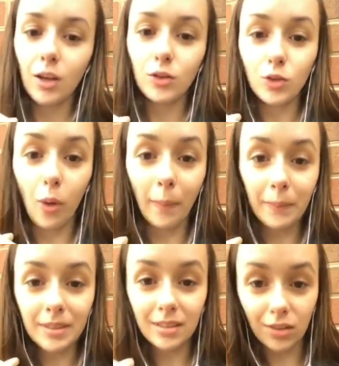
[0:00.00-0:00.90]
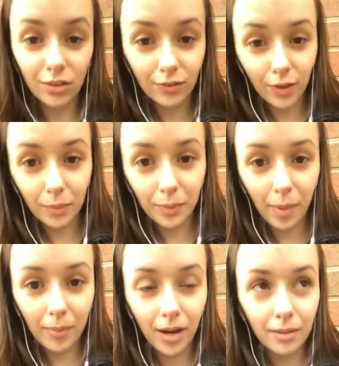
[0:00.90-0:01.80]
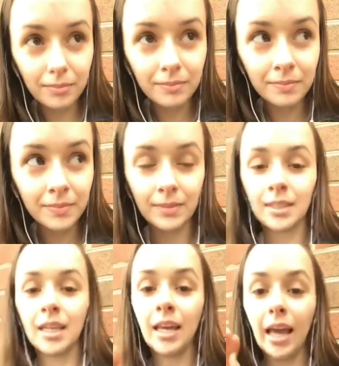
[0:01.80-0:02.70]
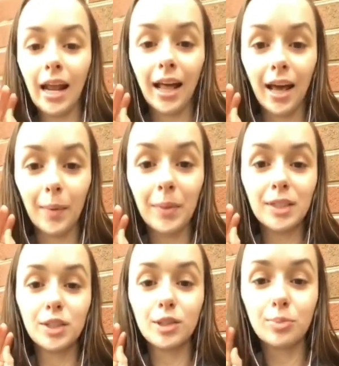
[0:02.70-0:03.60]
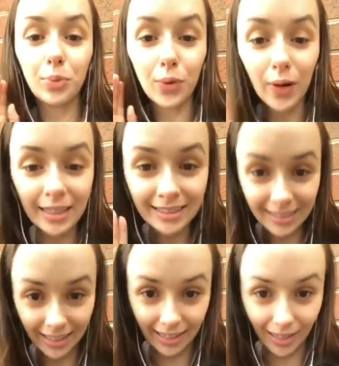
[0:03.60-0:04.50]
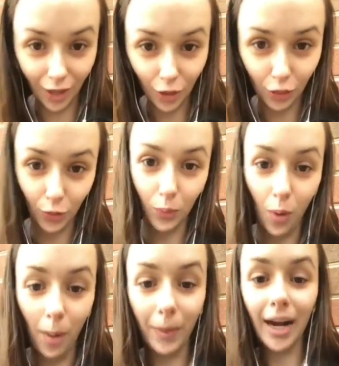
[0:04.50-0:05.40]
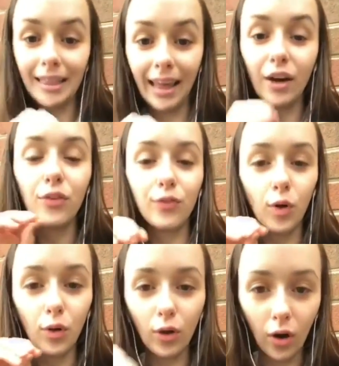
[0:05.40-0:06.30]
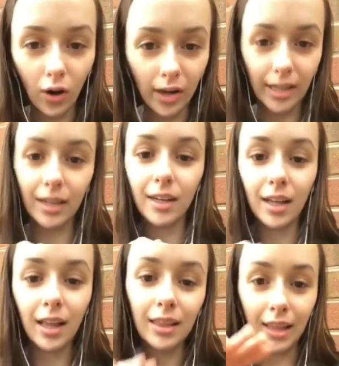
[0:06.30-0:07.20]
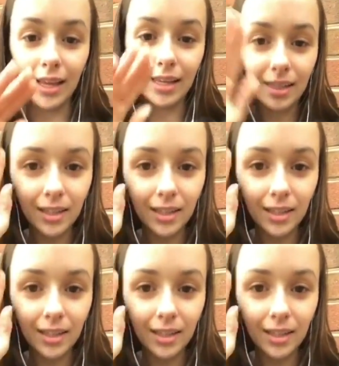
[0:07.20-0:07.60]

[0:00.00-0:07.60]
So I'm still on the phone with my mom, and I'm sprinting through Walmart, like full on, like,